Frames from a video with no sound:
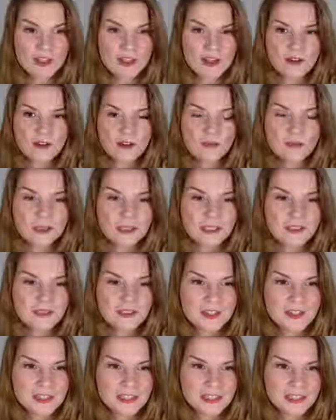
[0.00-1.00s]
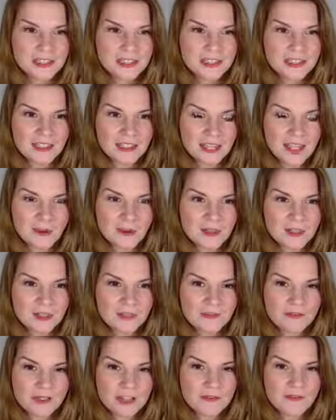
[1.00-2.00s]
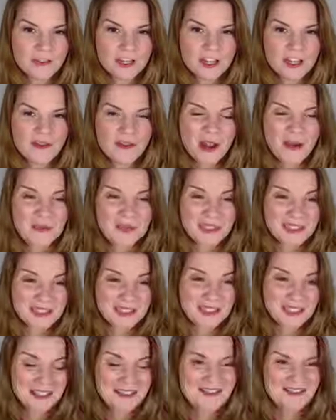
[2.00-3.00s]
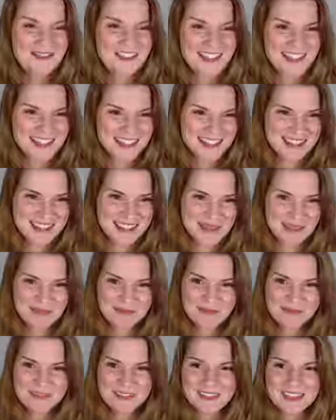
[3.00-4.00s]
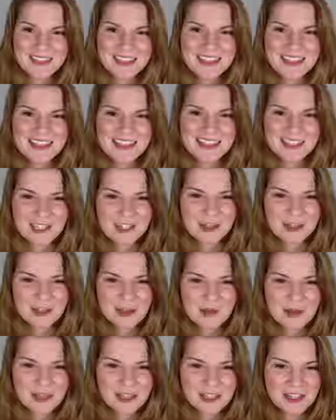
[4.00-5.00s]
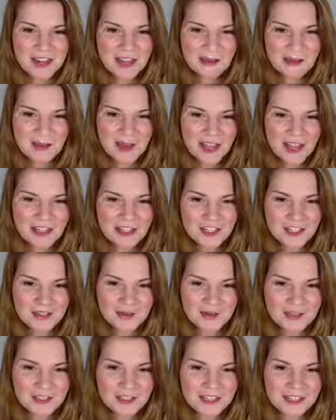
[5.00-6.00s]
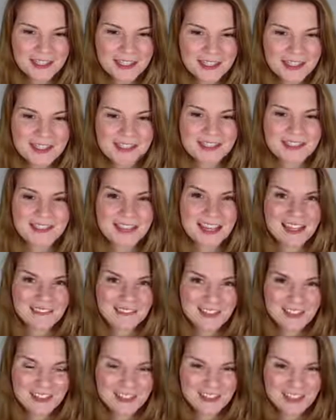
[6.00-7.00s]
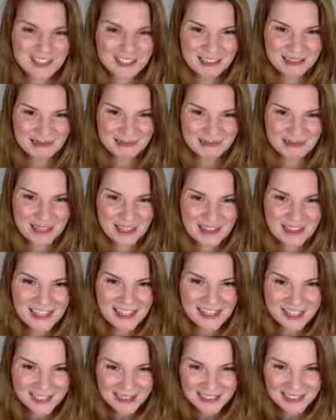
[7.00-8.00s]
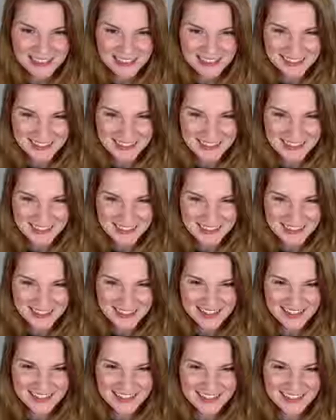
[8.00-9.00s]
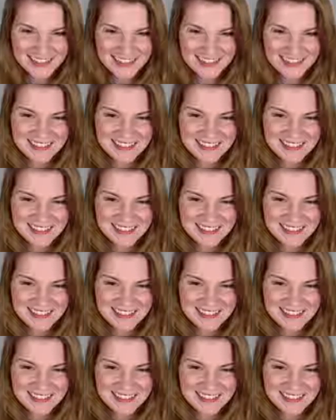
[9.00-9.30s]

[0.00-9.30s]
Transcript: and or beliefs in the caption of this video, I would love to see them. Thank you so much, and I will catch you on the next live stream. And thank you, Linda and Suzanne.